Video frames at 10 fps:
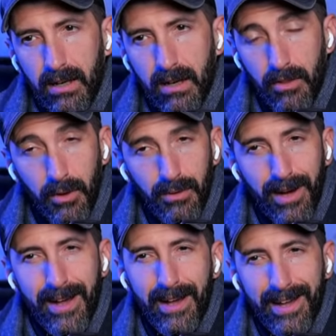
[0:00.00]
Although
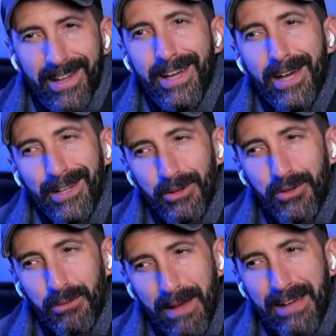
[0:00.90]

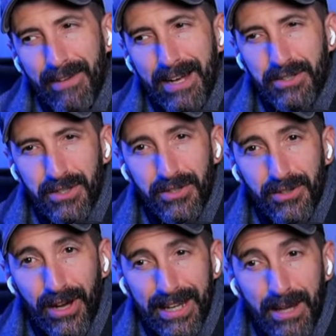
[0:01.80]
Luther may have actually just
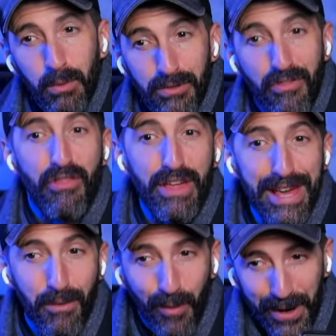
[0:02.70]
thought he was
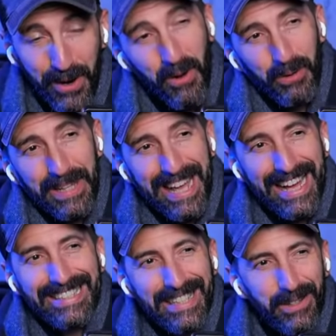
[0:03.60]
the one and only
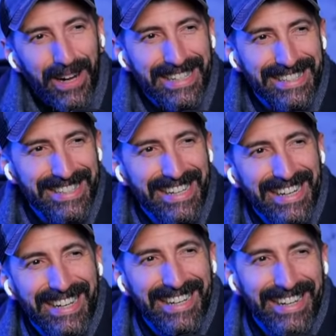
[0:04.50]
Antichrist,
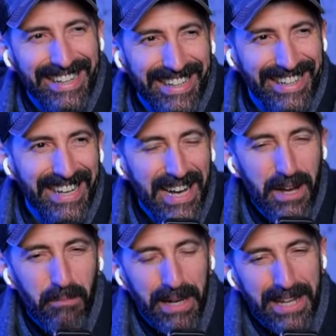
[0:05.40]

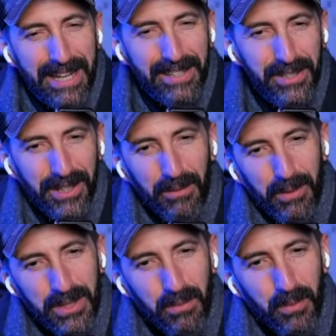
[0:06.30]
but he certainly
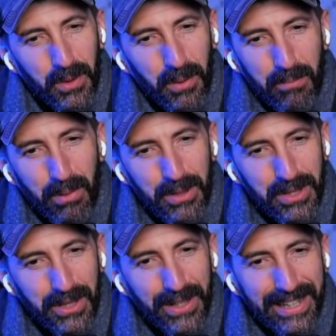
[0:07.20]
was the one
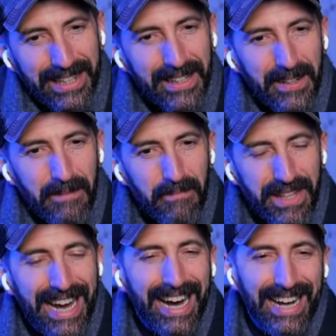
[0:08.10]
persecuted. There's no maybe
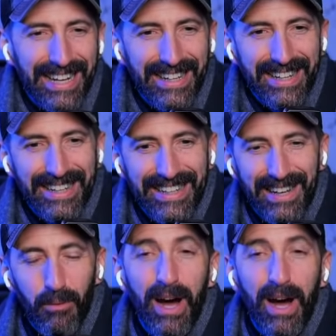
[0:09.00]
there. Yeah, he for sure did.